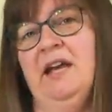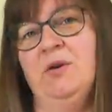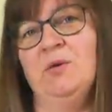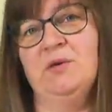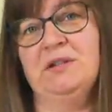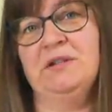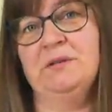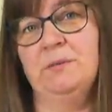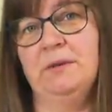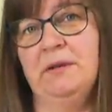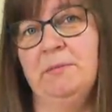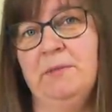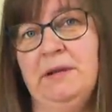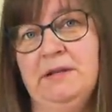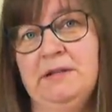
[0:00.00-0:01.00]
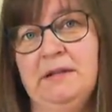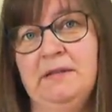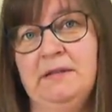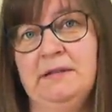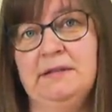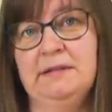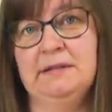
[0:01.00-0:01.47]
according to
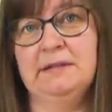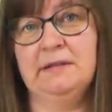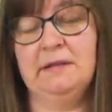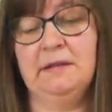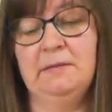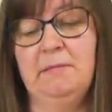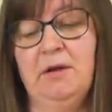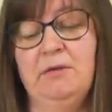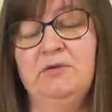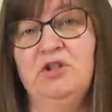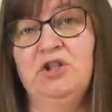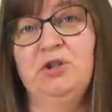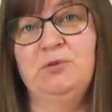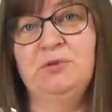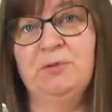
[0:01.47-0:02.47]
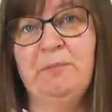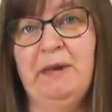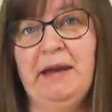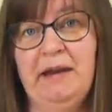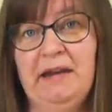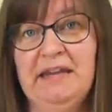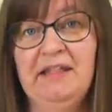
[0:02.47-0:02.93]
Wikipedia, this is the most used
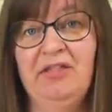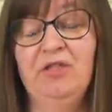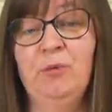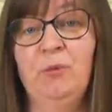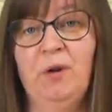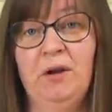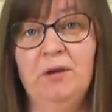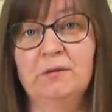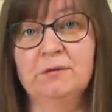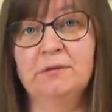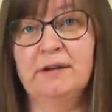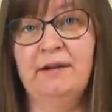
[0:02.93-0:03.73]
pen in the world.